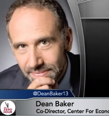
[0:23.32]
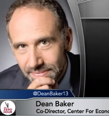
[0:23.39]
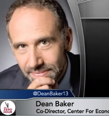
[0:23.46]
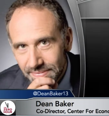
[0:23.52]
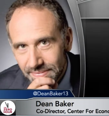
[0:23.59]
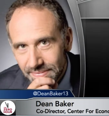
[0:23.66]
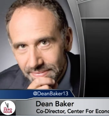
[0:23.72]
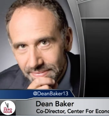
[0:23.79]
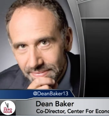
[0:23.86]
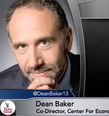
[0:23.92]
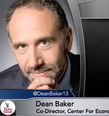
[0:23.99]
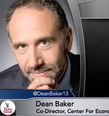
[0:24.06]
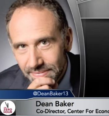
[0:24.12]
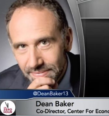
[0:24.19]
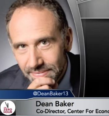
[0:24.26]

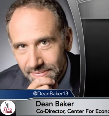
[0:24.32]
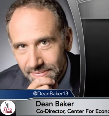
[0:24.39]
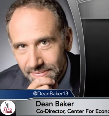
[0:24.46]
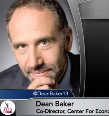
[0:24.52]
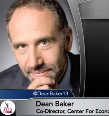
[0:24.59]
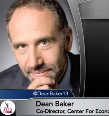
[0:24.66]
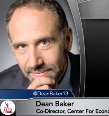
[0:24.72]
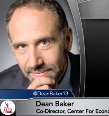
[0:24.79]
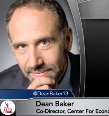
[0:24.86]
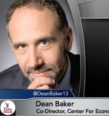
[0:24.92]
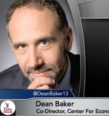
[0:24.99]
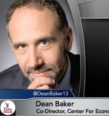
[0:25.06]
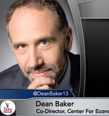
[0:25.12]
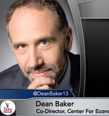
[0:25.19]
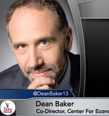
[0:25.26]

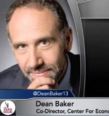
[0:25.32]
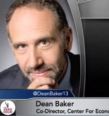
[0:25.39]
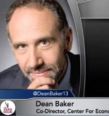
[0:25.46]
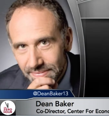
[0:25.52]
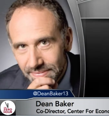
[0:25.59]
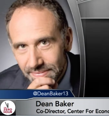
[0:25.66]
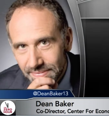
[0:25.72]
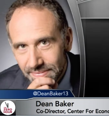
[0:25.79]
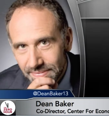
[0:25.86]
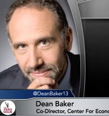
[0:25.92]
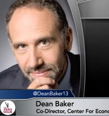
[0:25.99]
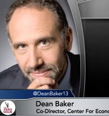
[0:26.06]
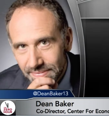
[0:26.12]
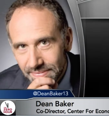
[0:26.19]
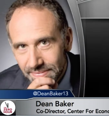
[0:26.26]

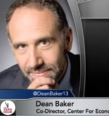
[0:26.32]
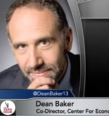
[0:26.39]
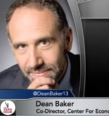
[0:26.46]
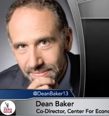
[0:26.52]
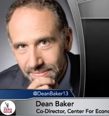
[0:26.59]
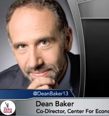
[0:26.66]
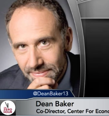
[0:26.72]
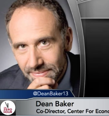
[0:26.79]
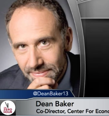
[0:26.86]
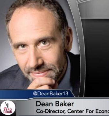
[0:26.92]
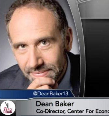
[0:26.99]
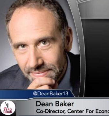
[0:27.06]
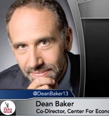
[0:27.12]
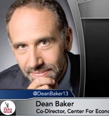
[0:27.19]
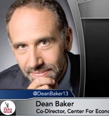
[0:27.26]

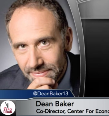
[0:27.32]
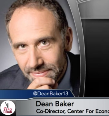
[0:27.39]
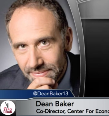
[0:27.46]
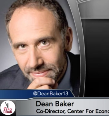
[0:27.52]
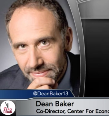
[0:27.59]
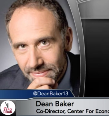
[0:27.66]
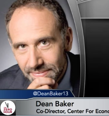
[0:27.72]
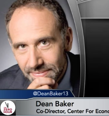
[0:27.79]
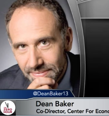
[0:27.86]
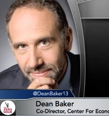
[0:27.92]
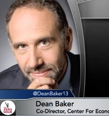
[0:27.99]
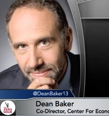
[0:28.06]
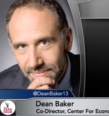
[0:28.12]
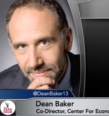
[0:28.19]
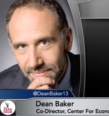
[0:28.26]

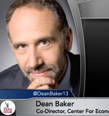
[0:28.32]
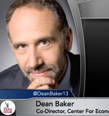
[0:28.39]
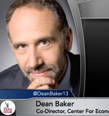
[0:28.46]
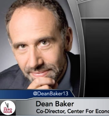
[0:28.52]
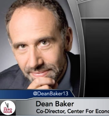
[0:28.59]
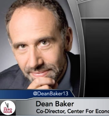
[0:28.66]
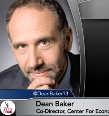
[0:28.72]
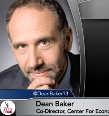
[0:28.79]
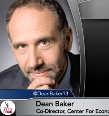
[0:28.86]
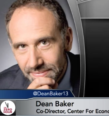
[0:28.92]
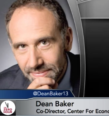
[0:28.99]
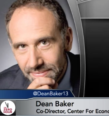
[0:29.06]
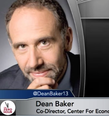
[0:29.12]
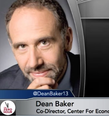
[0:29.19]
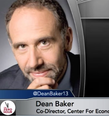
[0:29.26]

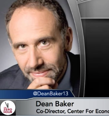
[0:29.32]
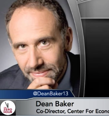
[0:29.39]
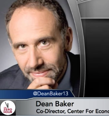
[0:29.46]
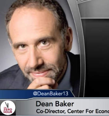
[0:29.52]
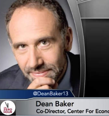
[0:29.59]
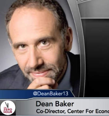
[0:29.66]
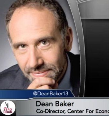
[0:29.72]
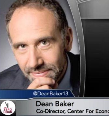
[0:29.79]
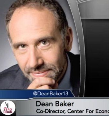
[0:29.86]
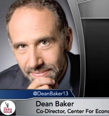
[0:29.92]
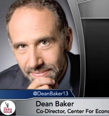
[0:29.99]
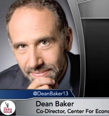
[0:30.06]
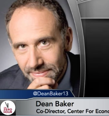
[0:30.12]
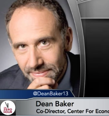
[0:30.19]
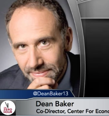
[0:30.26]

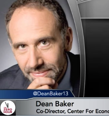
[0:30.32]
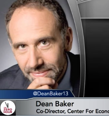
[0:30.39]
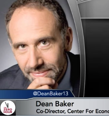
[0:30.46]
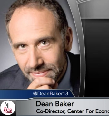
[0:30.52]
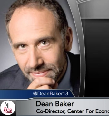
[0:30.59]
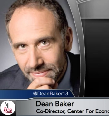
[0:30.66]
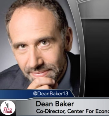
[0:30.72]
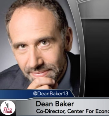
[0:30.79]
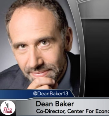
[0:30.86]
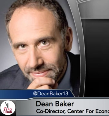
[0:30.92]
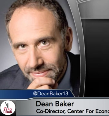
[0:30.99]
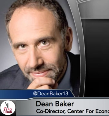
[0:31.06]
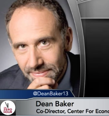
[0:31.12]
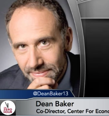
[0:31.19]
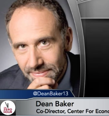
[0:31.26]
[no speech]